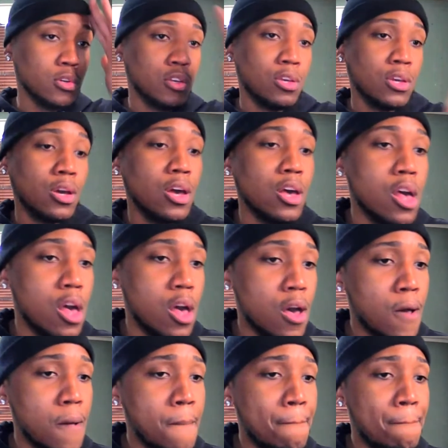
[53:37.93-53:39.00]

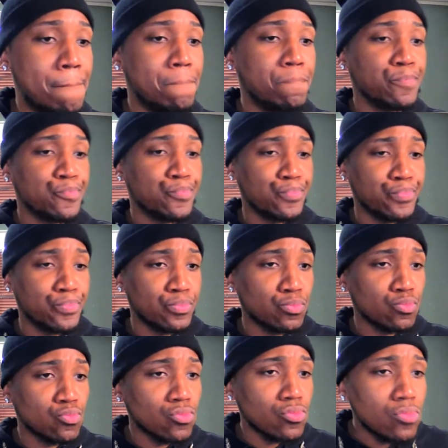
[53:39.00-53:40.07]
Um,
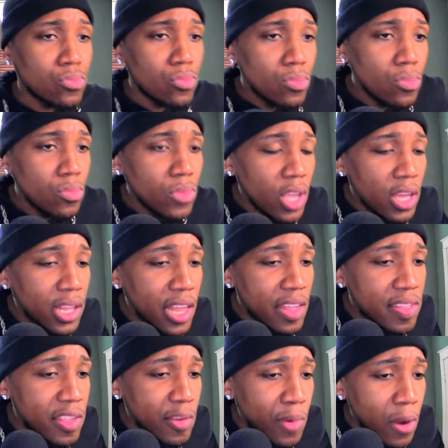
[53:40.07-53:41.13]
let's
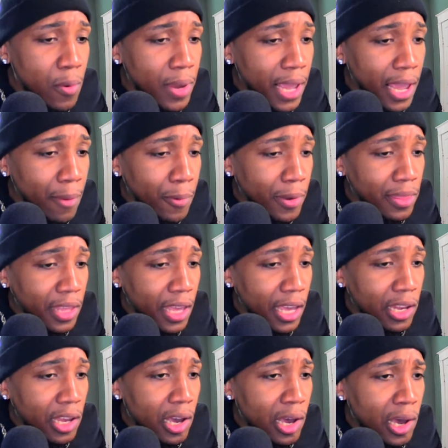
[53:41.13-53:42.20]
see where we at with
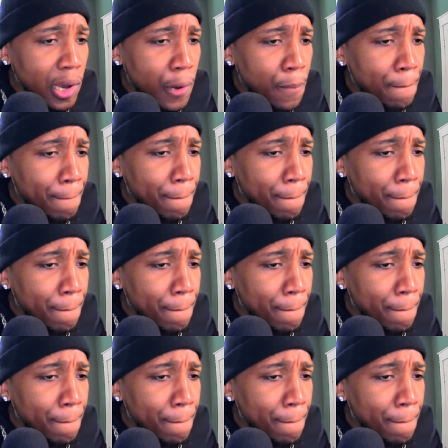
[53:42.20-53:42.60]
that. Um,